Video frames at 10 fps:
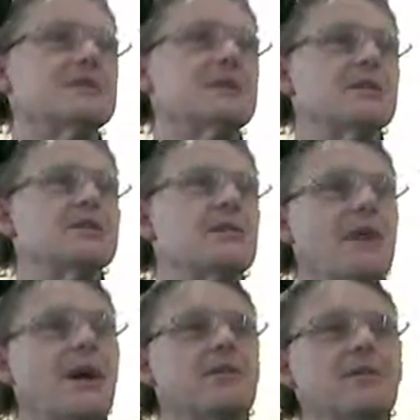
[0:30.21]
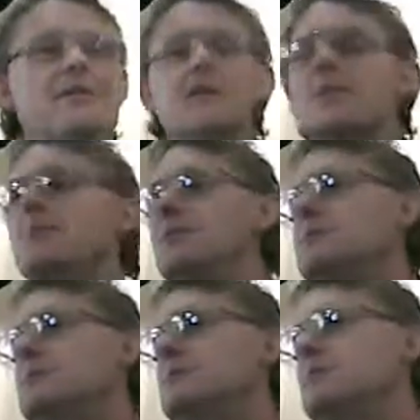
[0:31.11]
see around in the
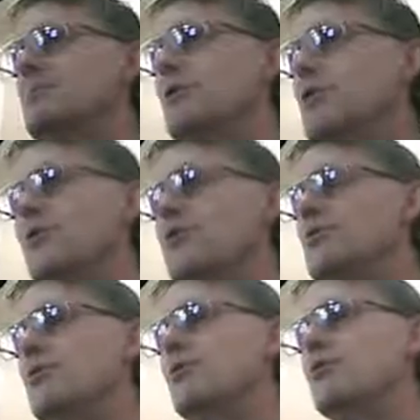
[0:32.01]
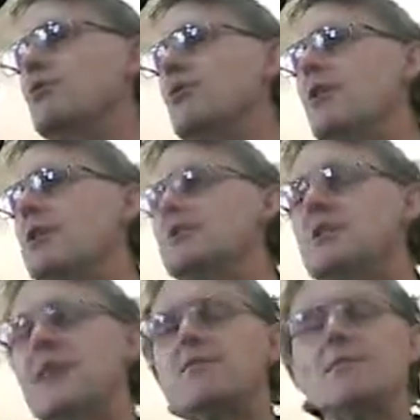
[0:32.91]
community and the world who
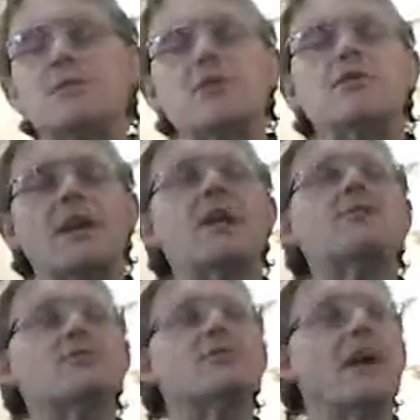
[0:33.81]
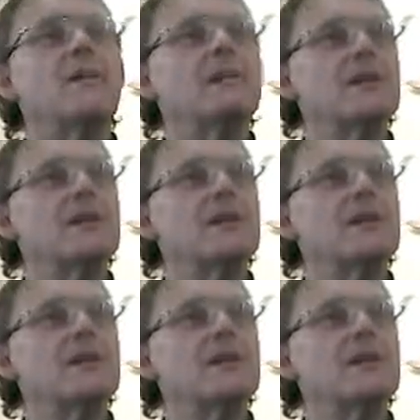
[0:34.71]
haven't learned how to do that.